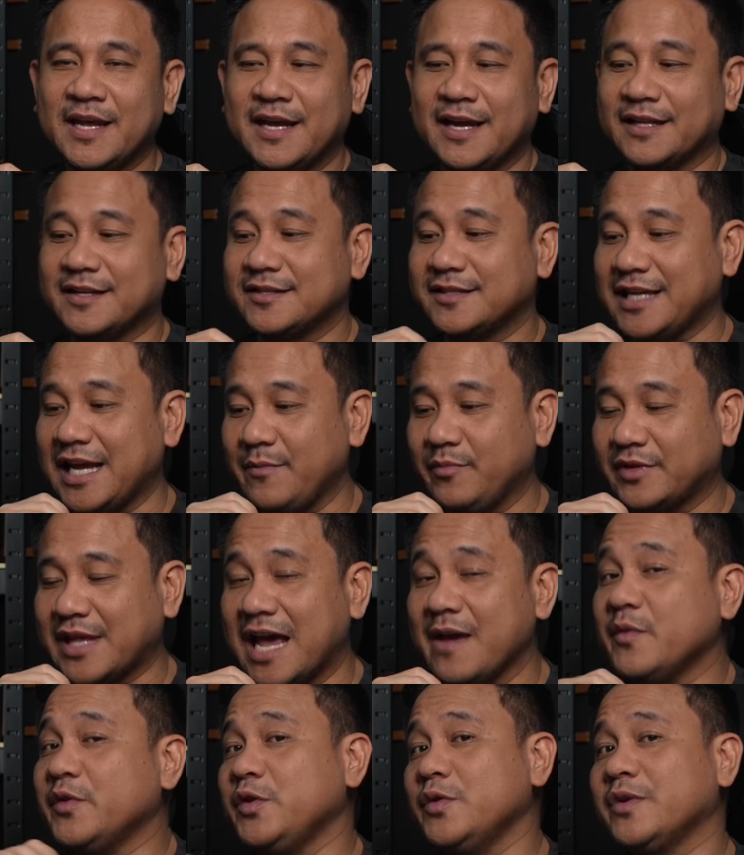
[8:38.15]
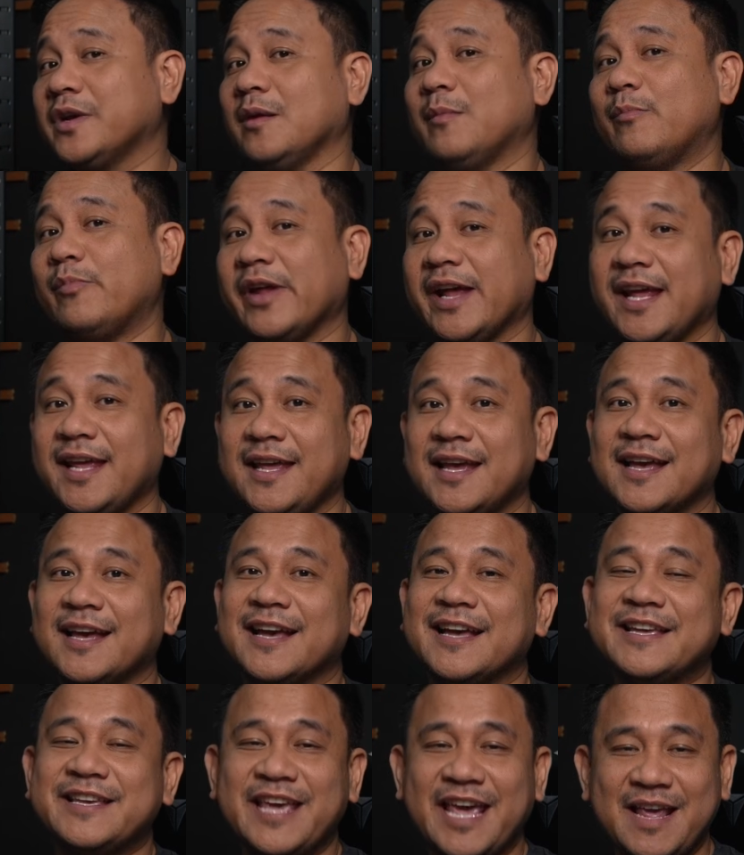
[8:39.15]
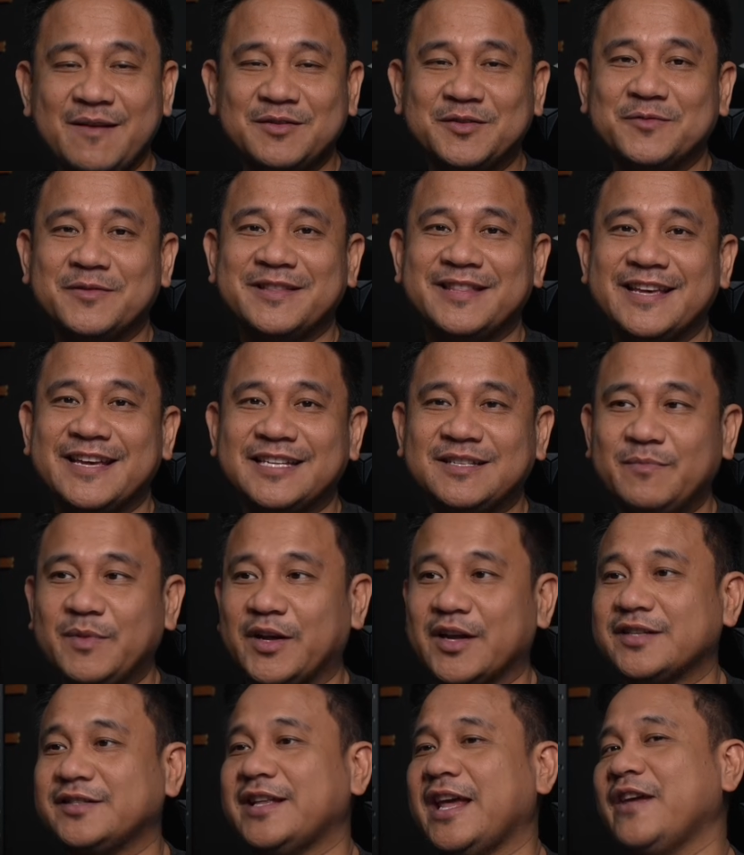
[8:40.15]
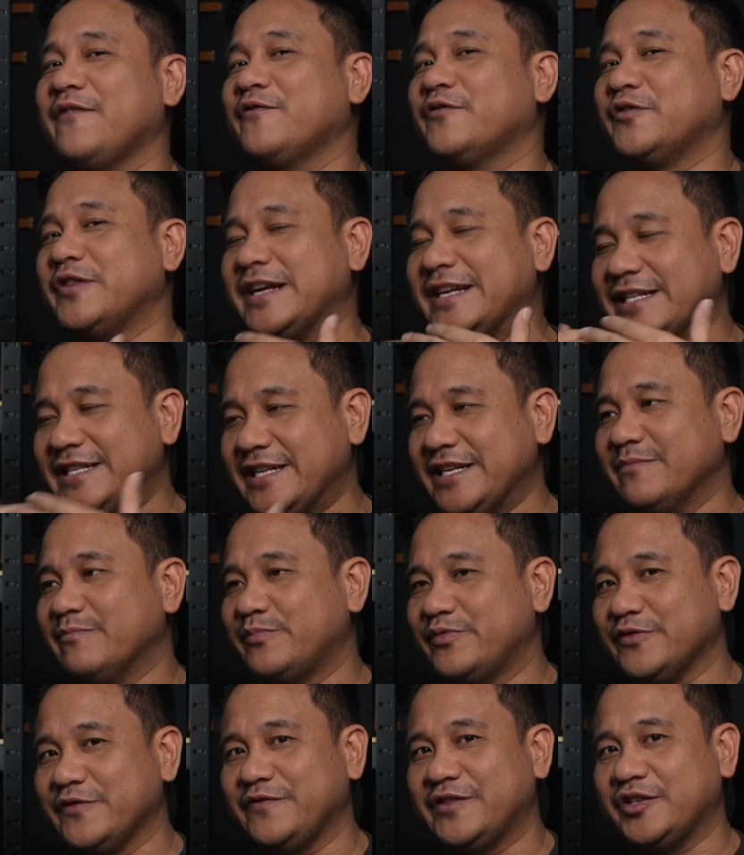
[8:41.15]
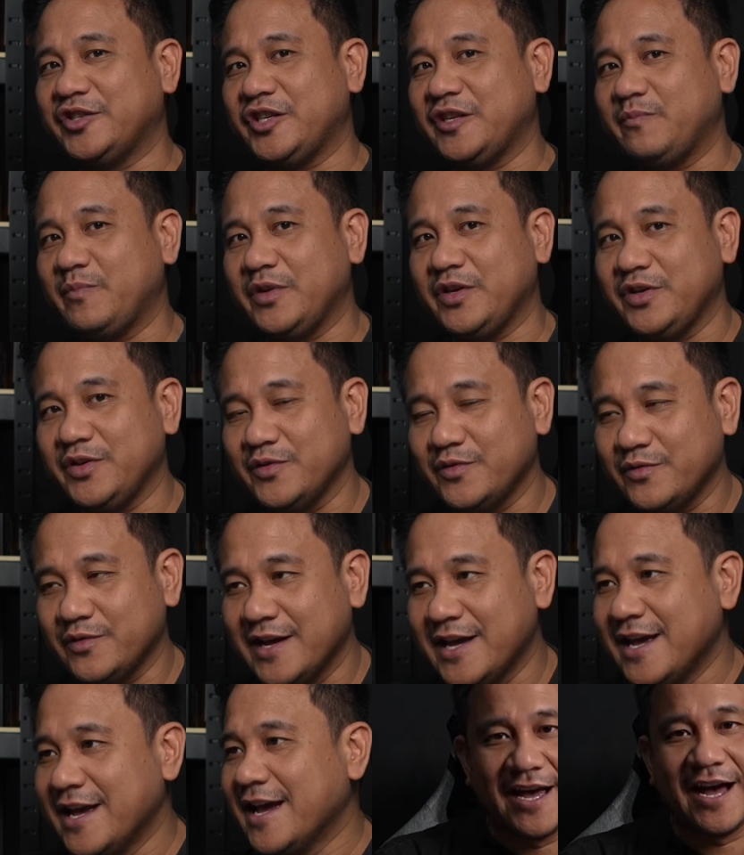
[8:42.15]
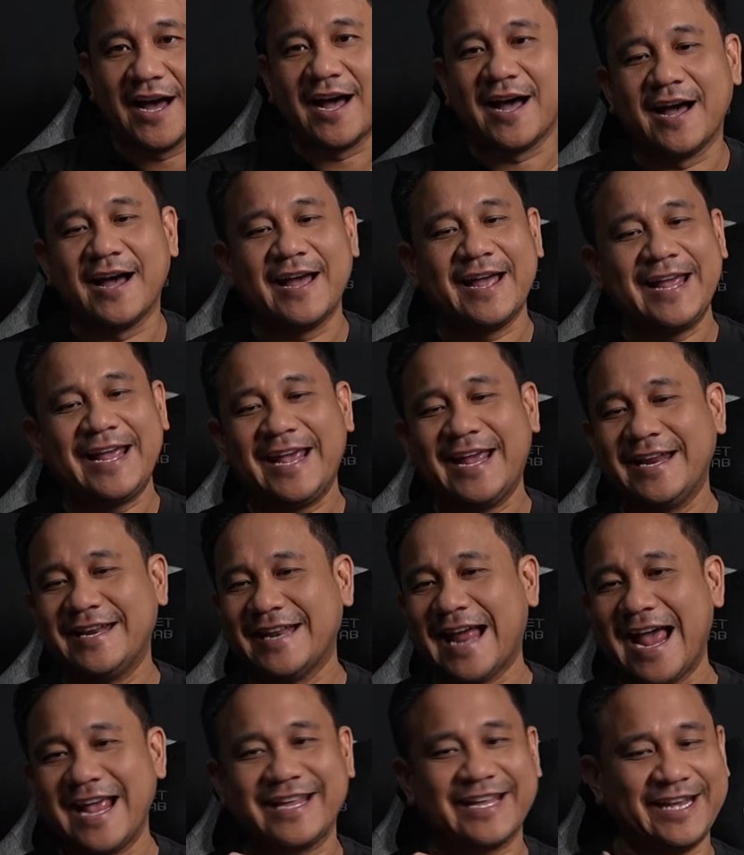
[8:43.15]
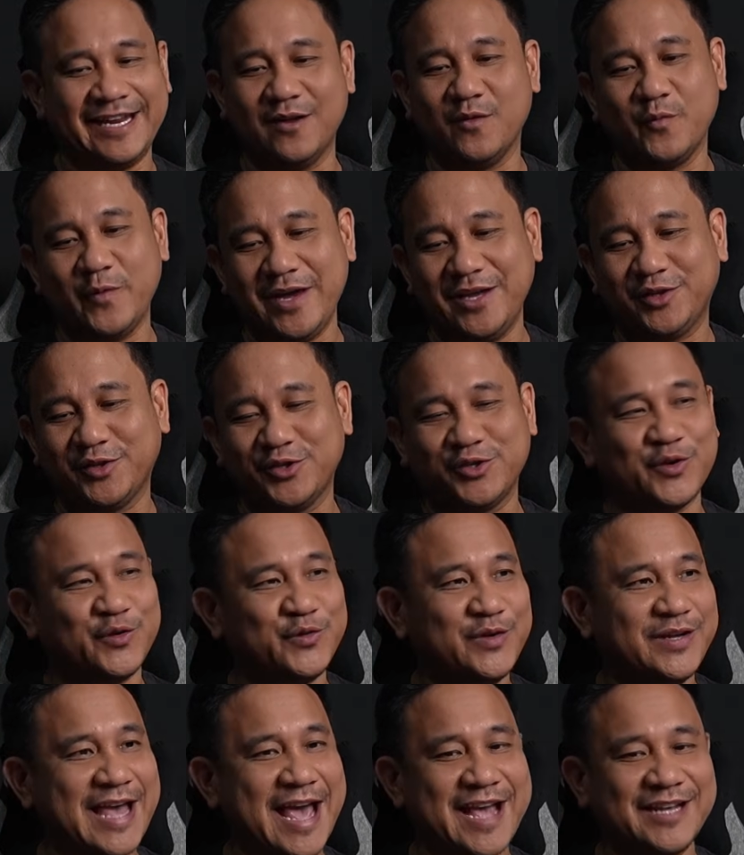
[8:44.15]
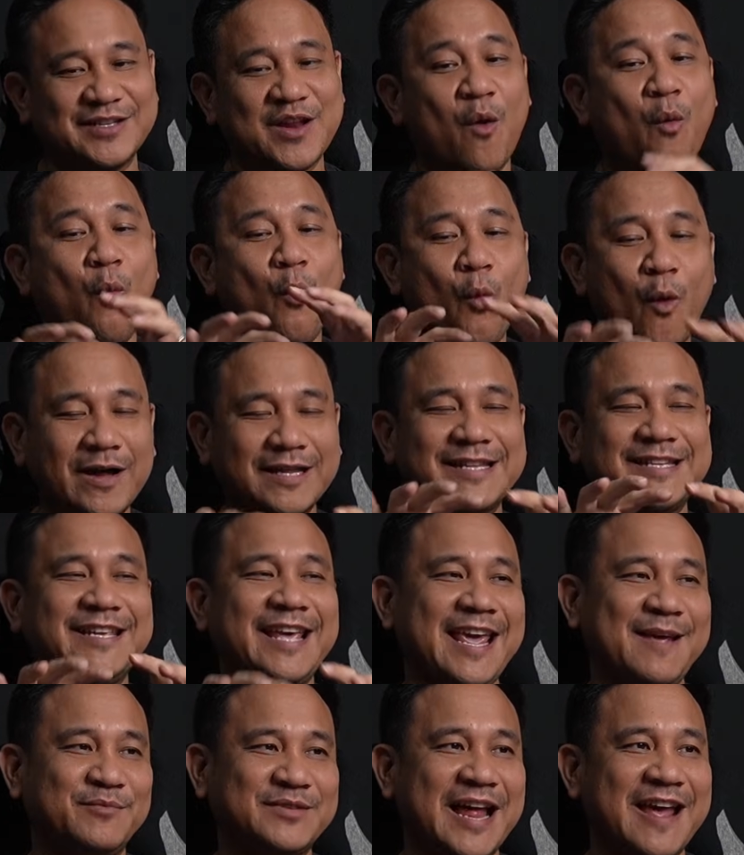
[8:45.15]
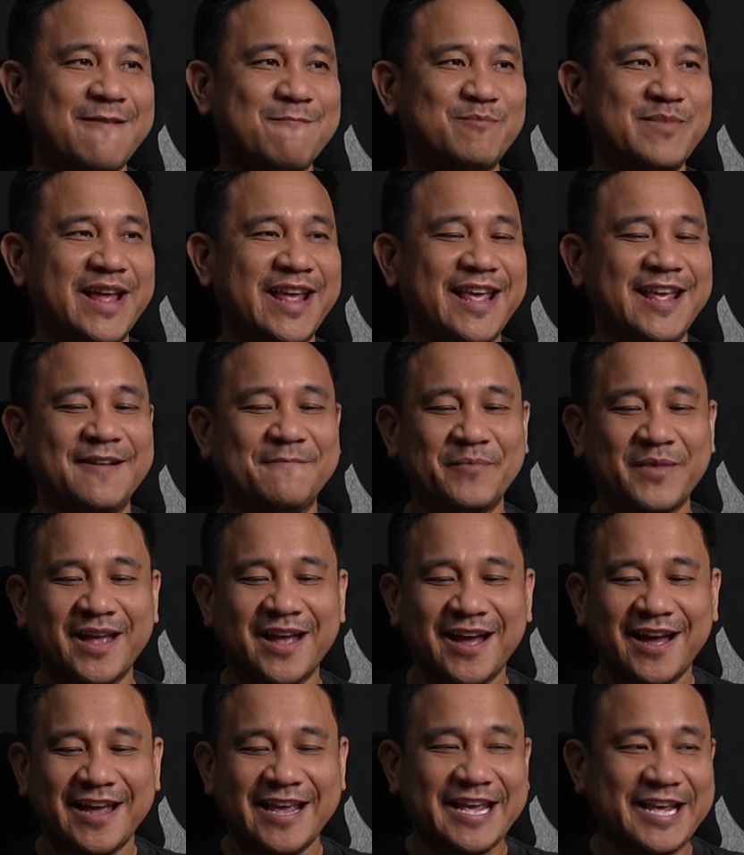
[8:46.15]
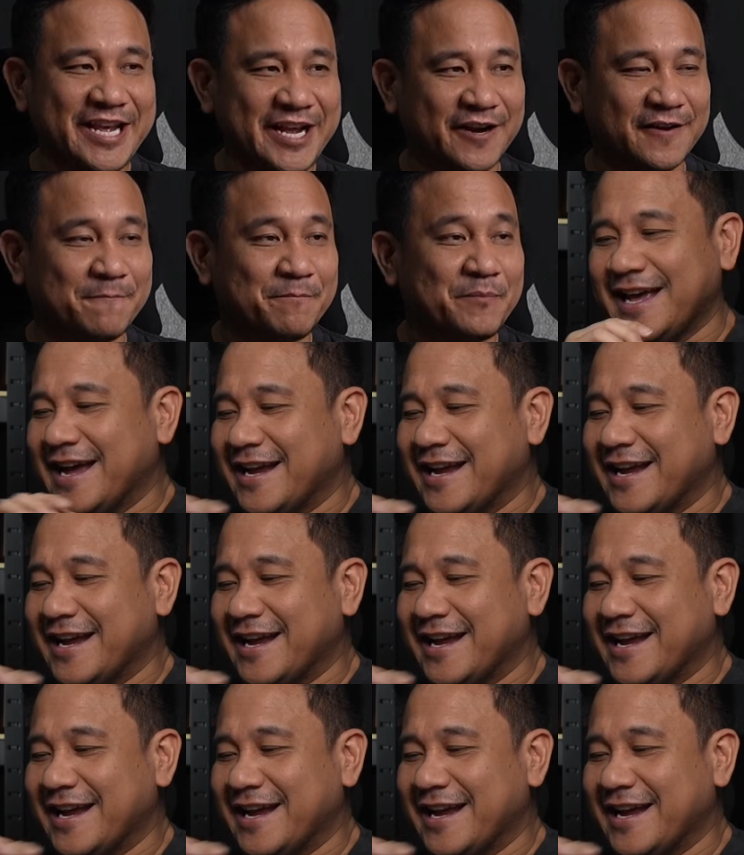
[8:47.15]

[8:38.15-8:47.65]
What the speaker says: At the same time, you can play games with this because they've greatly improved the GPU, and I cannot wait to show you guys what games I'm playing here.